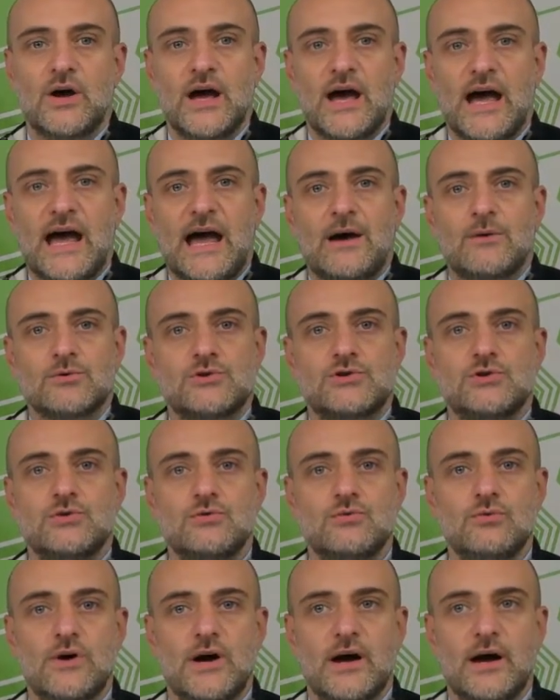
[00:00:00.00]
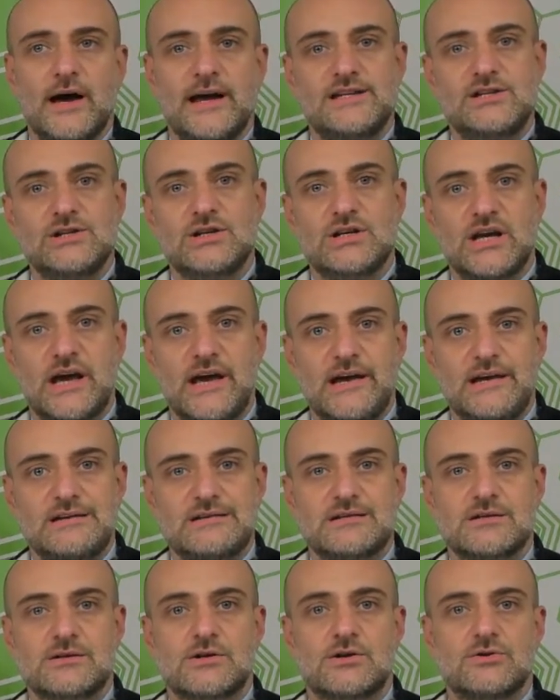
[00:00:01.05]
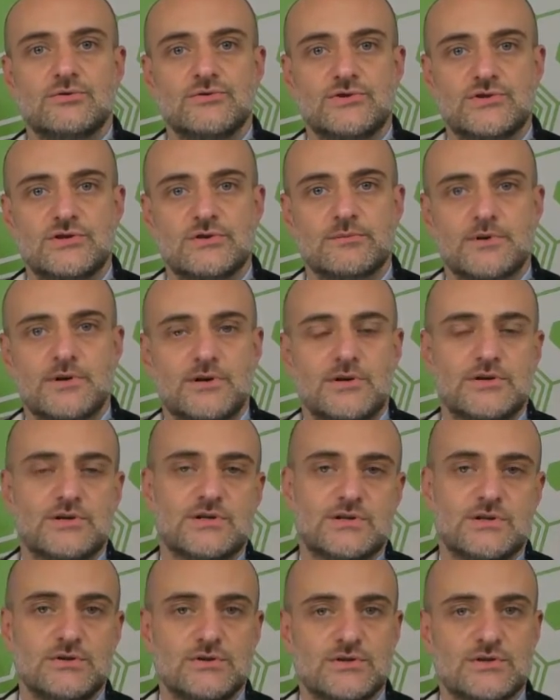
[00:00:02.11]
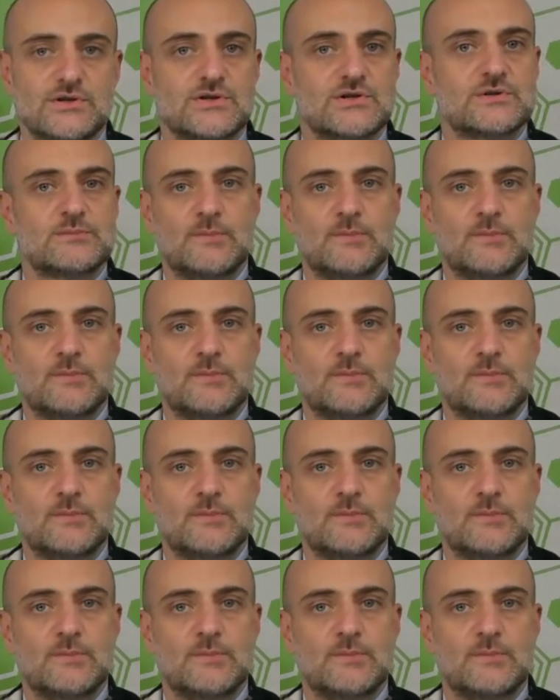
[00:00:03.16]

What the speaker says: How to educate consumers, users,